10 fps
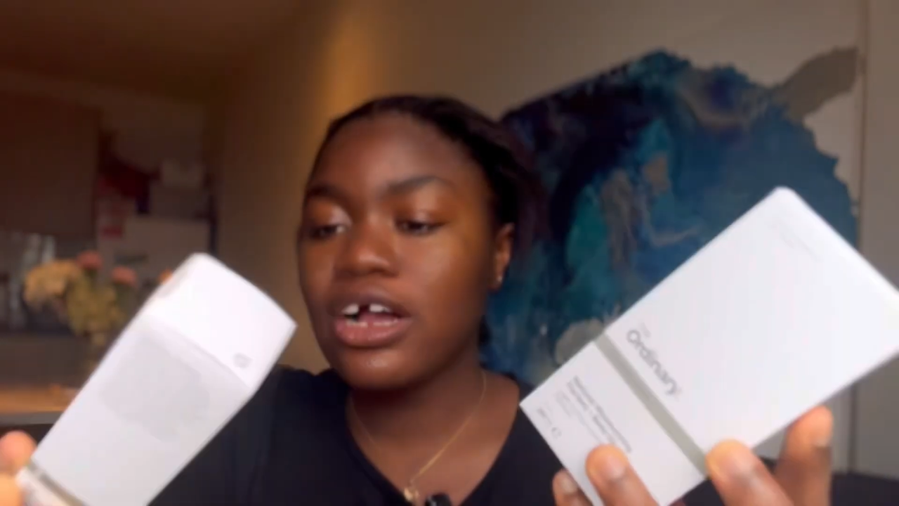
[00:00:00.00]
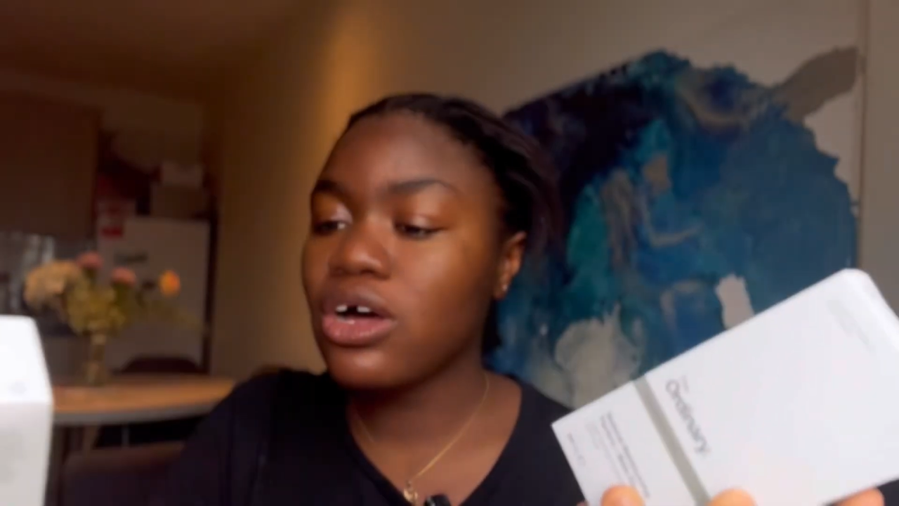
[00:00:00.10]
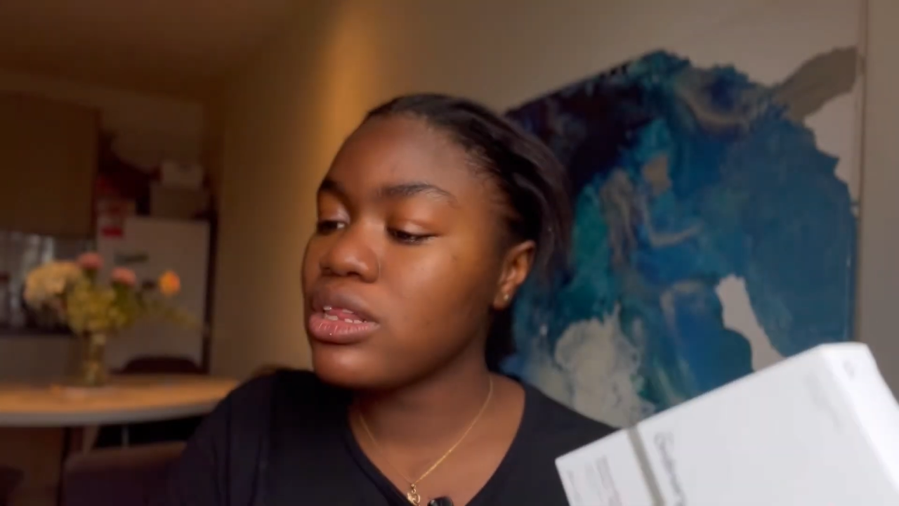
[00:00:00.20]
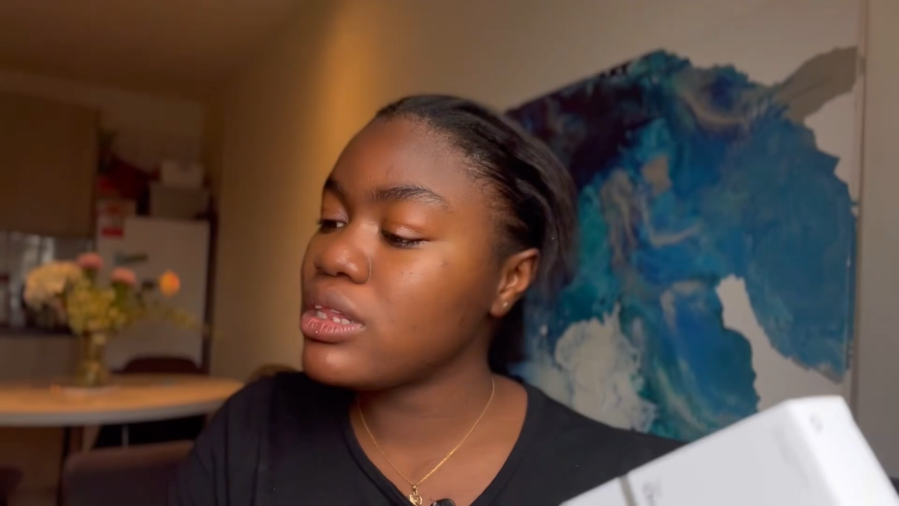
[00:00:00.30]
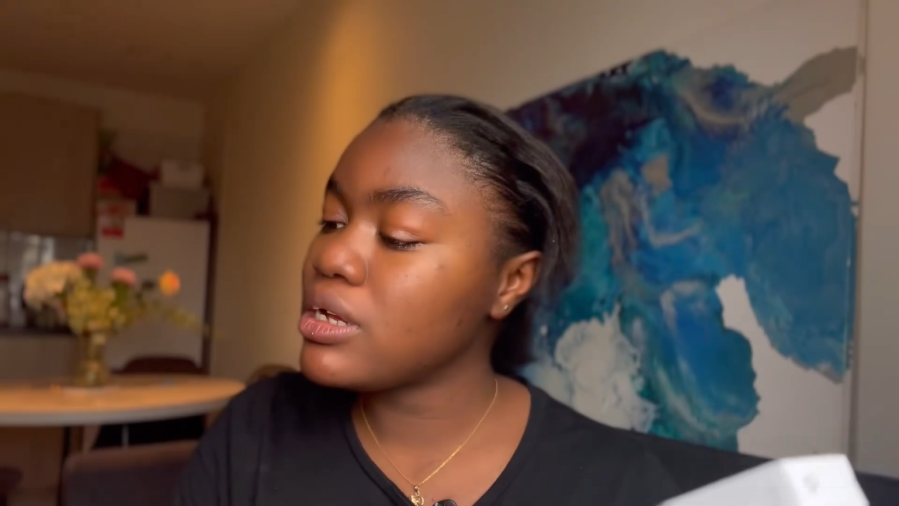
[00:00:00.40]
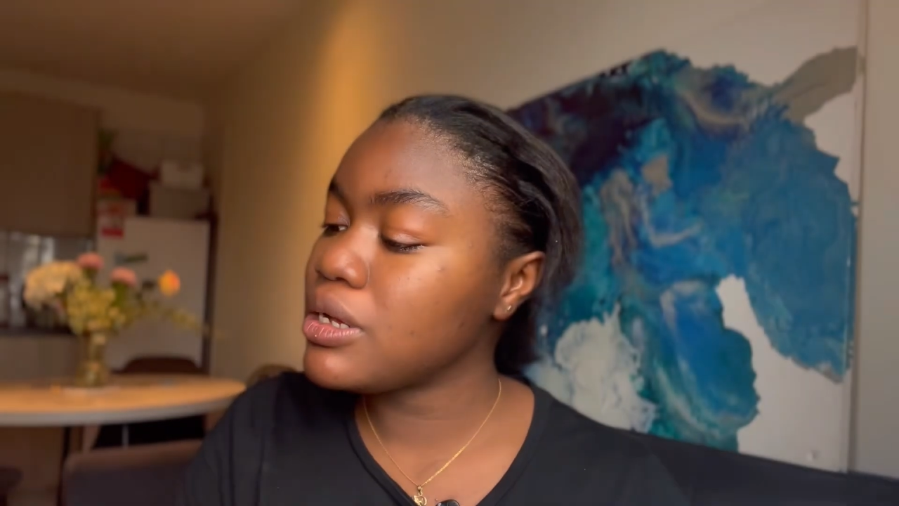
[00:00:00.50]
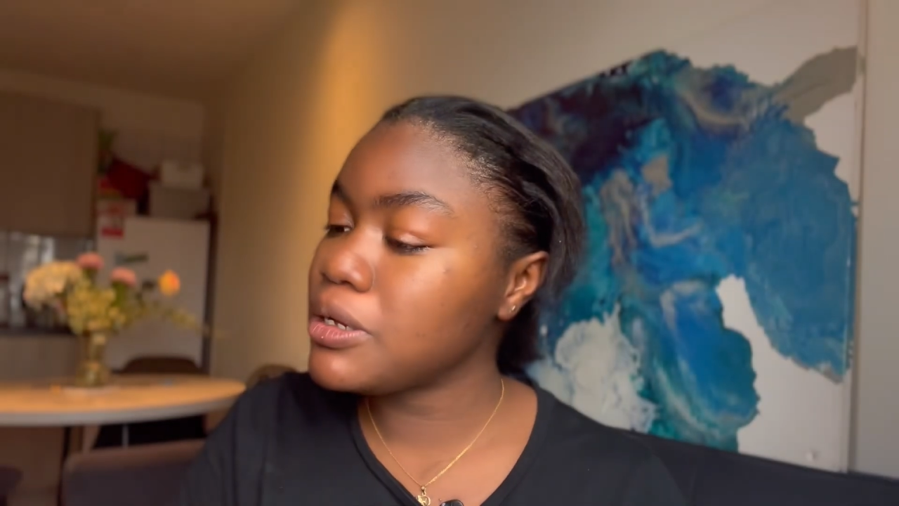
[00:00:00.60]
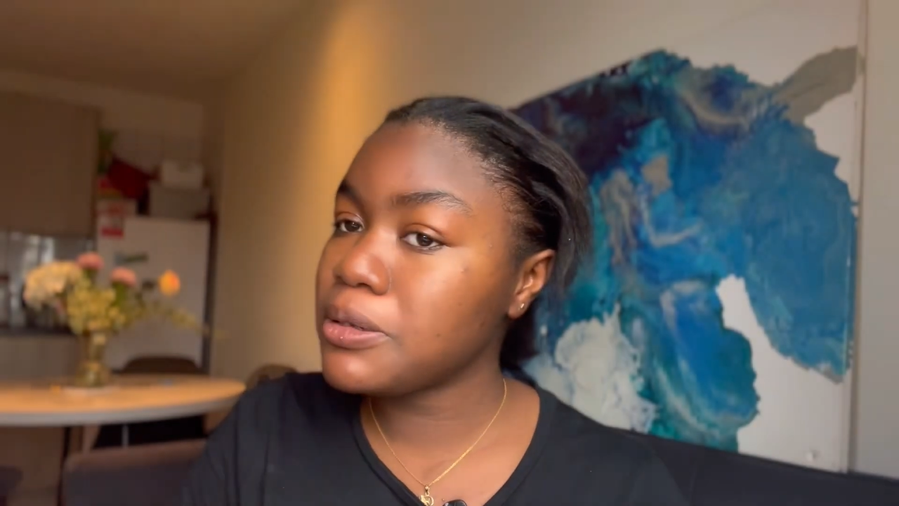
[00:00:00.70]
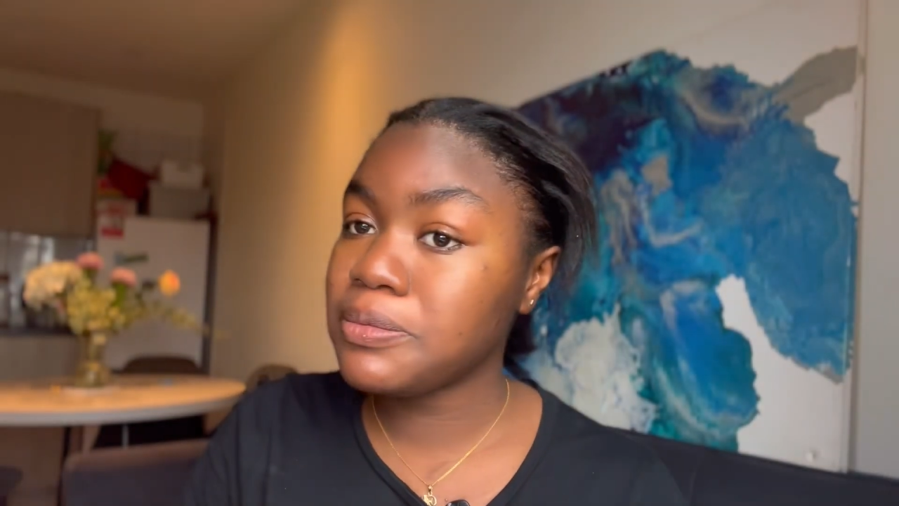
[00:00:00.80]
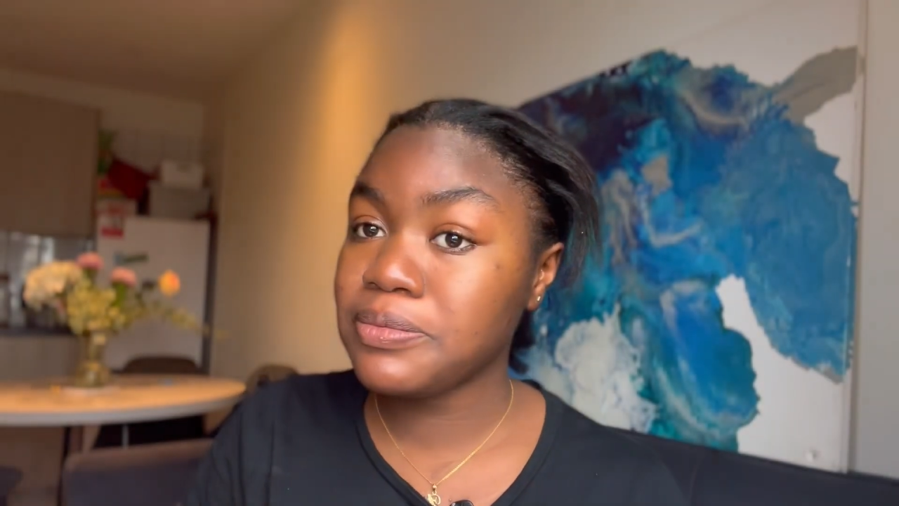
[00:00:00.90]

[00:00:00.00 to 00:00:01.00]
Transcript: got the